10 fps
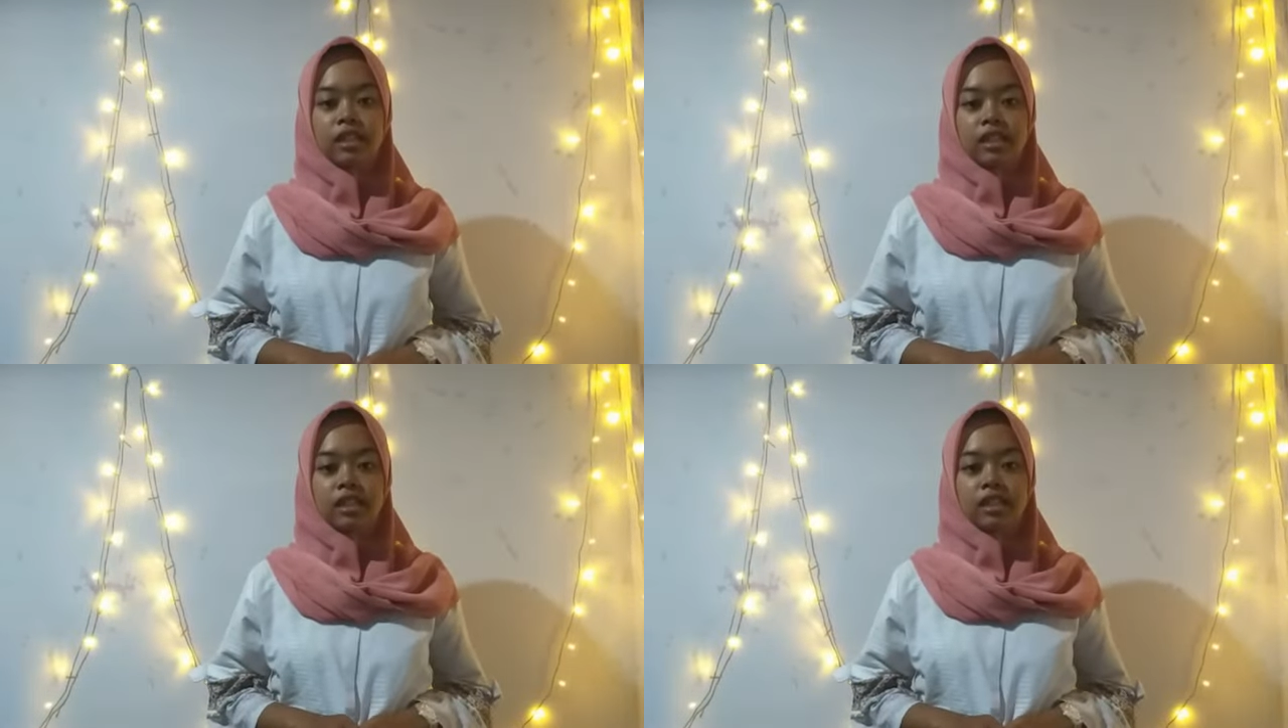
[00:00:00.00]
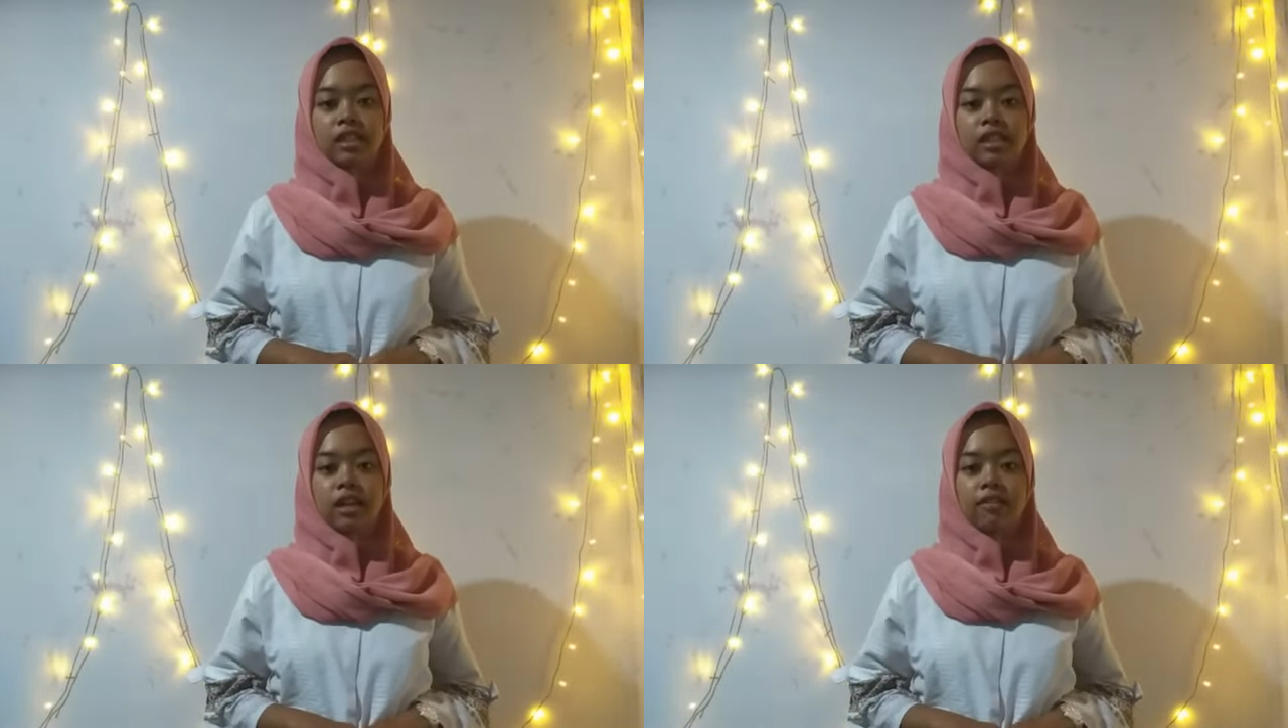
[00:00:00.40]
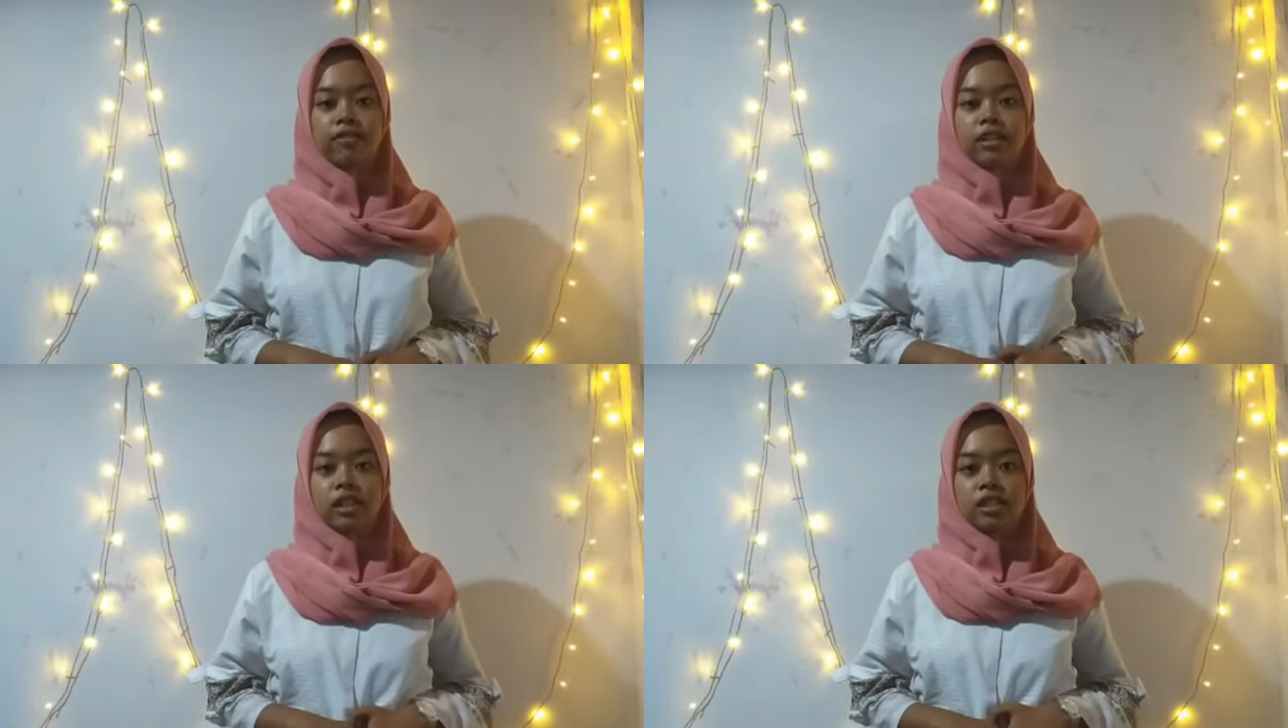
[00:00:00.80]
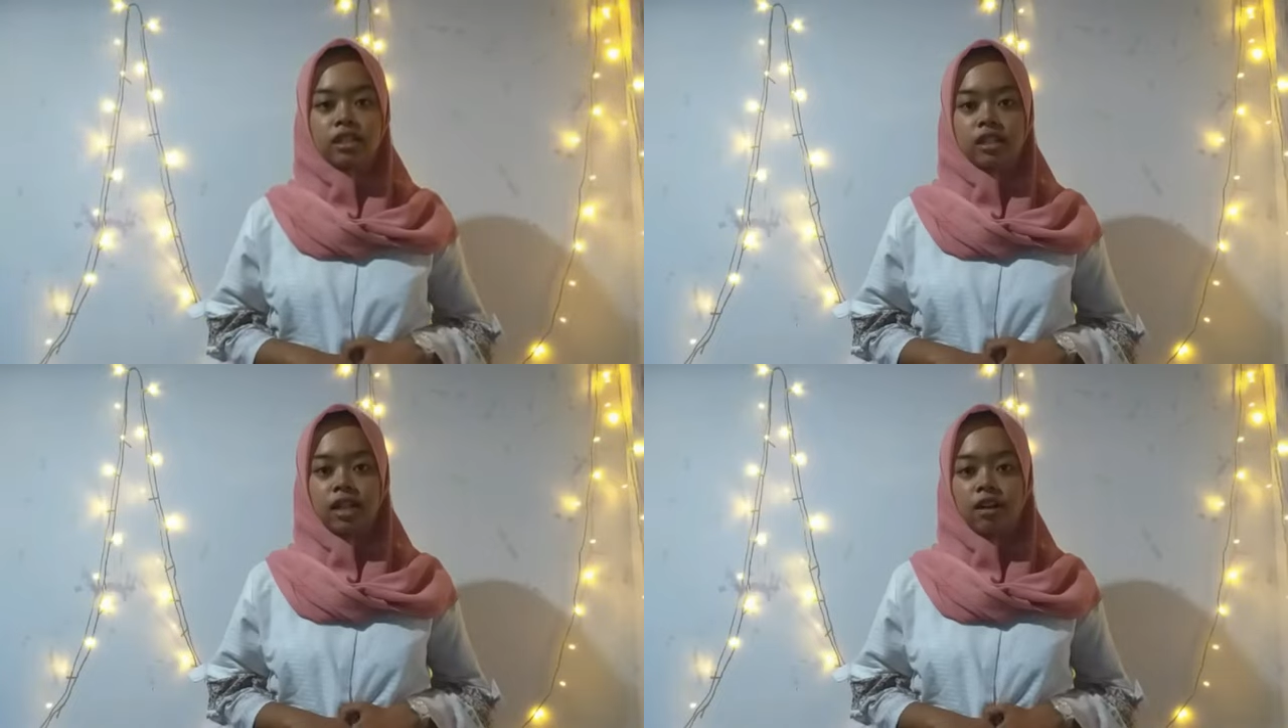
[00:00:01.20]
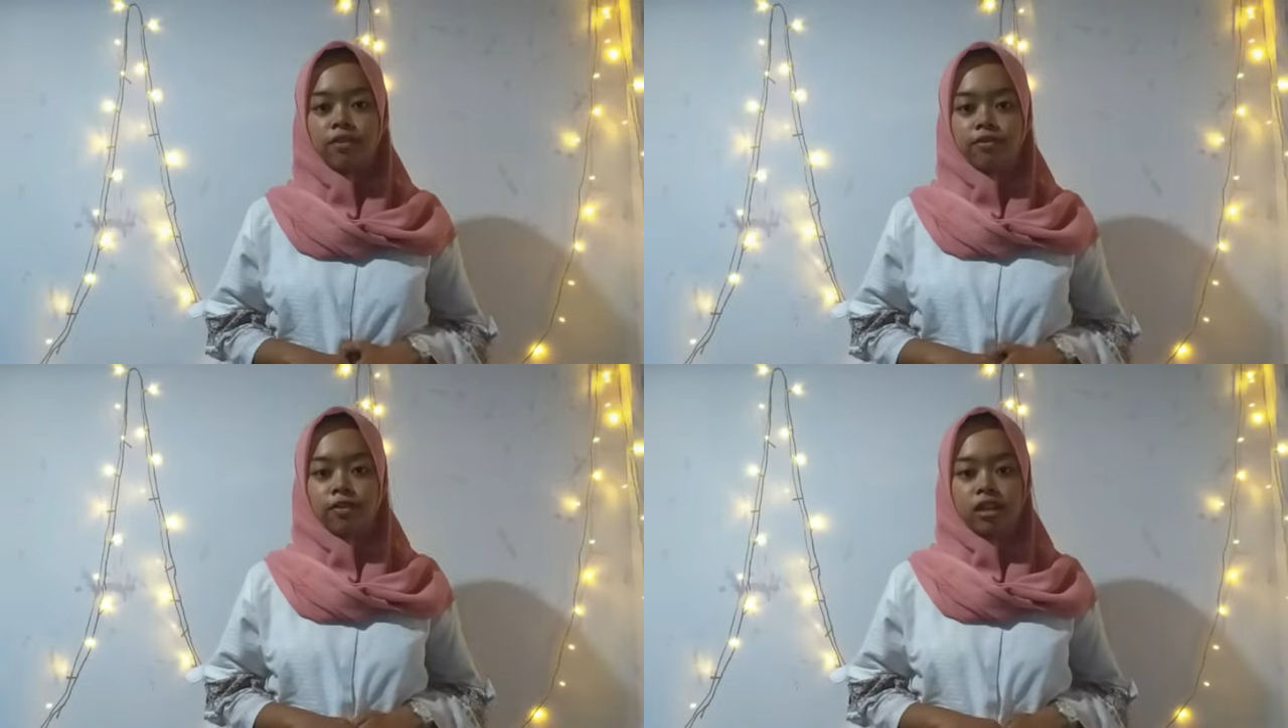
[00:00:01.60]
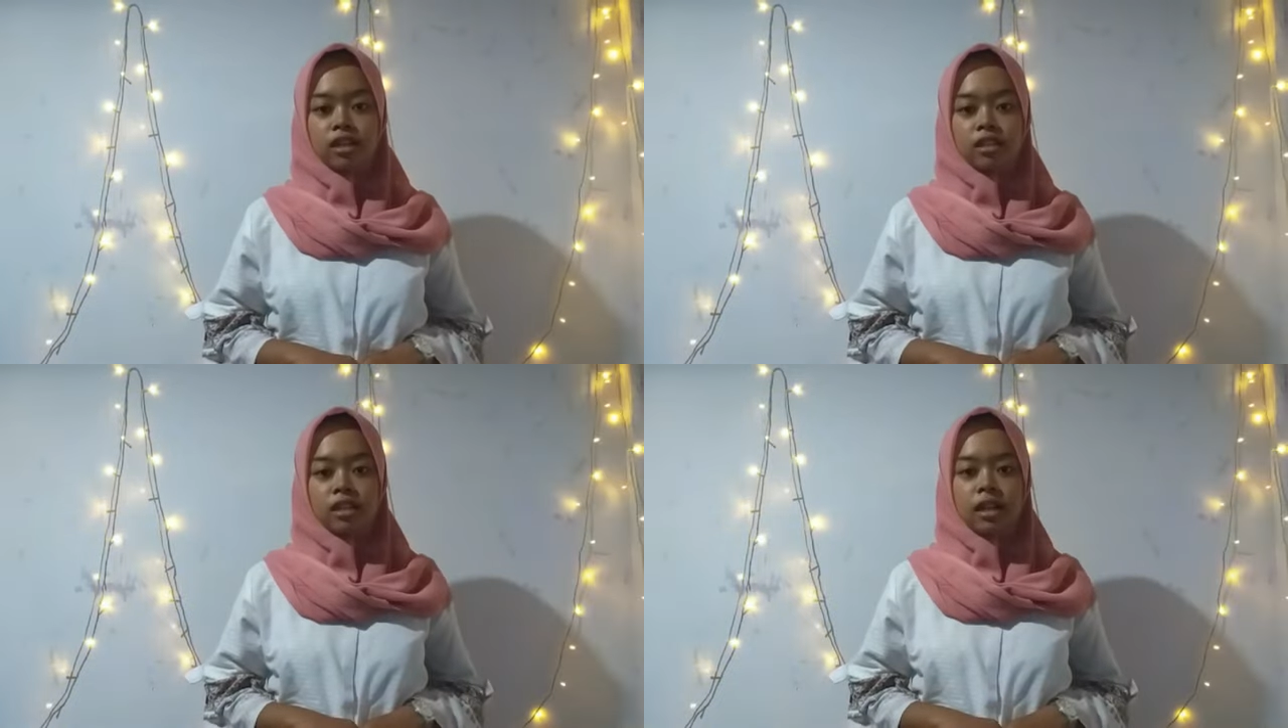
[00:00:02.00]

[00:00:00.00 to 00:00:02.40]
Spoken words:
Earth's gravitational force